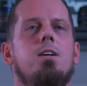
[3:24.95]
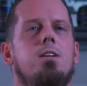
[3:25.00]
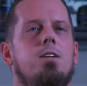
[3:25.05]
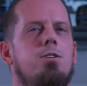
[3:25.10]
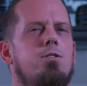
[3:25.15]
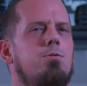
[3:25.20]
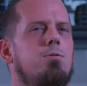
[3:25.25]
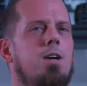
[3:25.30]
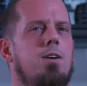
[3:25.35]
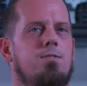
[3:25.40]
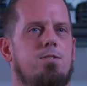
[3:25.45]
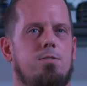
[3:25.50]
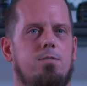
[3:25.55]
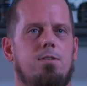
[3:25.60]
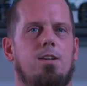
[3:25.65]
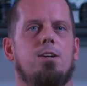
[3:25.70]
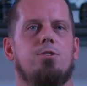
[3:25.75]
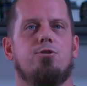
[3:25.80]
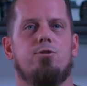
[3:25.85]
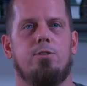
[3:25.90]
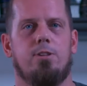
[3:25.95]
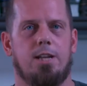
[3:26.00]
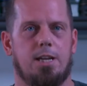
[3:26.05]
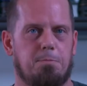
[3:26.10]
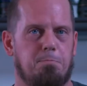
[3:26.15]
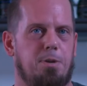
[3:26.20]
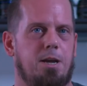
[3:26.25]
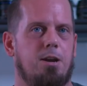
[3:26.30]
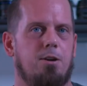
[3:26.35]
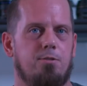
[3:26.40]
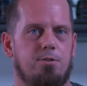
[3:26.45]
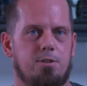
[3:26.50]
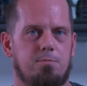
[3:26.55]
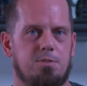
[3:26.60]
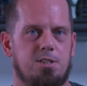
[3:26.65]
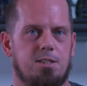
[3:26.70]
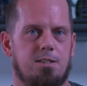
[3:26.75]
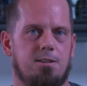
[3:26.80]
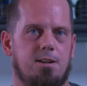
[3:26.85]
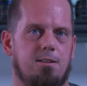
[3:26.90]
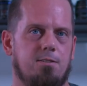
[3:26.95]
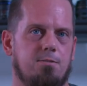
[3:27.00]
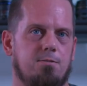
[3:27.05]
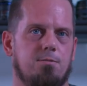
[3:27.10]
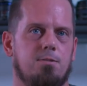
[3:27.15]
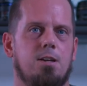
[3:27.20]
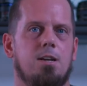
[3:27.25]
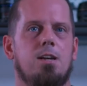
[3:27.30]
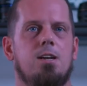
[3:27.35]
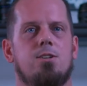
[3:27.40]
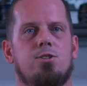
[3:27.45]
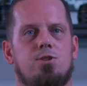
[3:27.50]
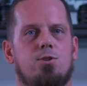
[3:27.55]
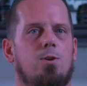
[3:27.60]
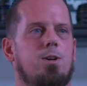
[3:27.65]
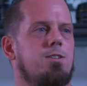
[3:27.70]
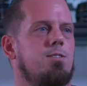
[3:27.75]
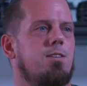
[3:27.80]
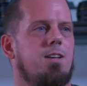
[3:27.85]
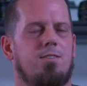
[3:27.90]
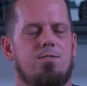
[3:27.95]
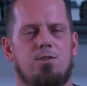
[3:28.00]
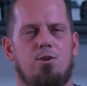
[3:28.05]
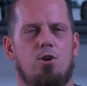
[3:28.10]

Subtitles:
you do have to actually like pair them together. So I did have